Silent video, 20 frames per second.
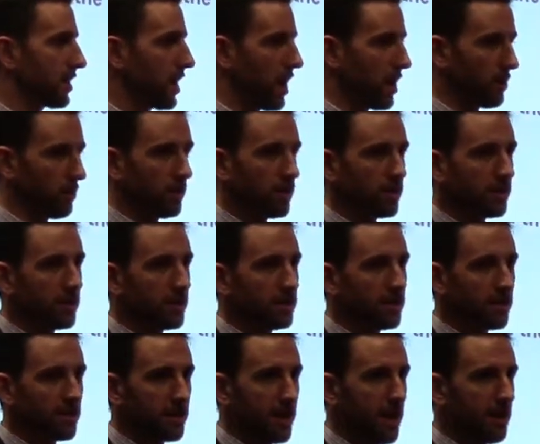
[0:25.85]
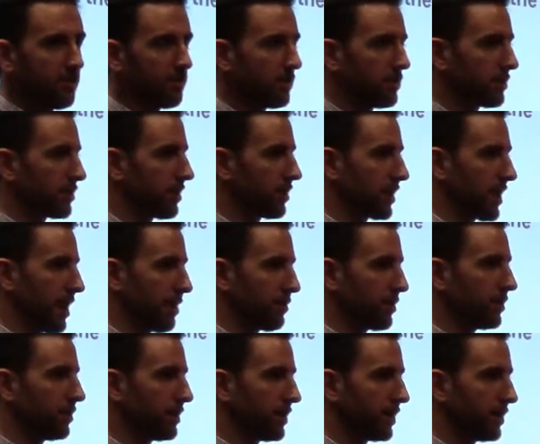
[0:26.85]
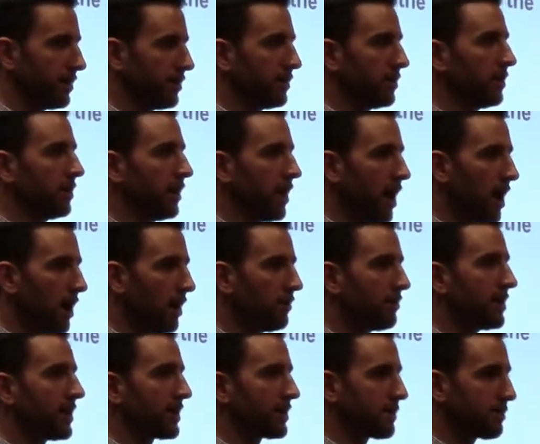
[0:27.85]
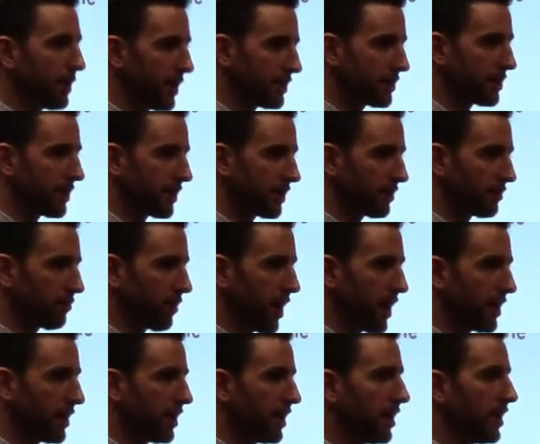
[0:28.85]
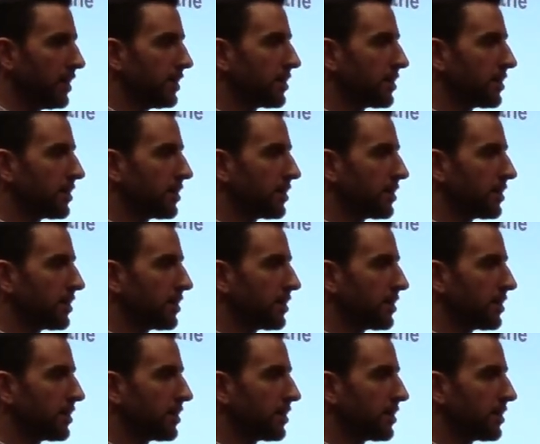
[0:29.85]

Congress and the staffers on Capitol Hill love expensing, right?